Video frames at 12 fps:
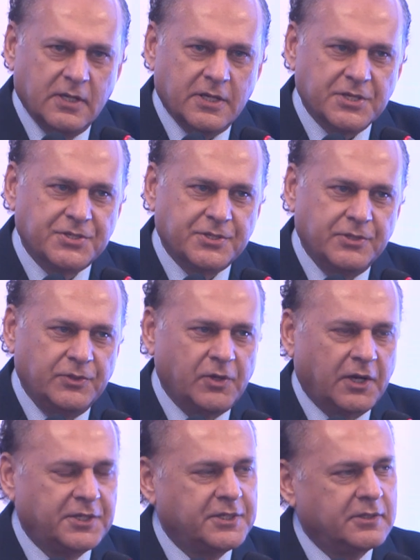is
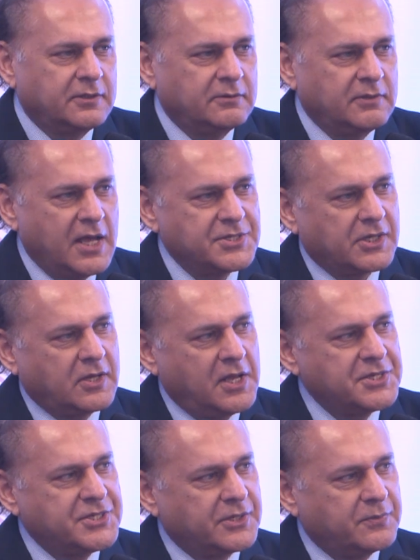not as a
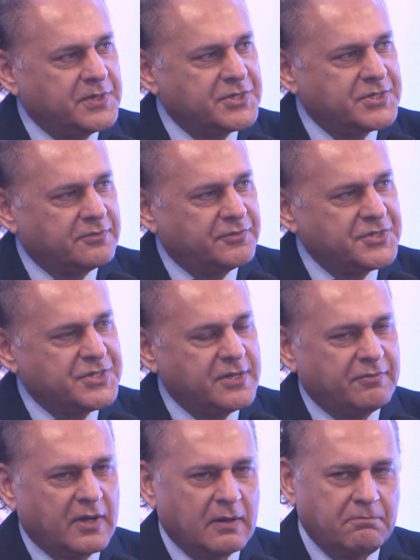consequence of
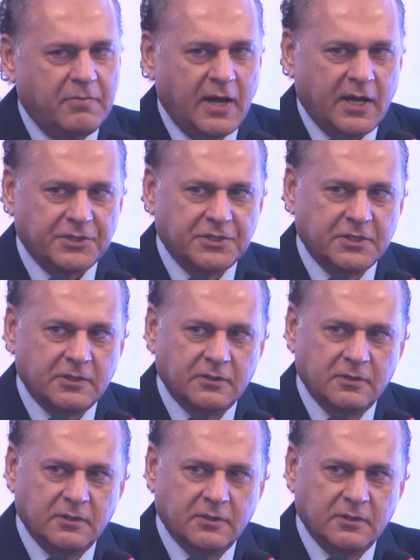receiving a badge,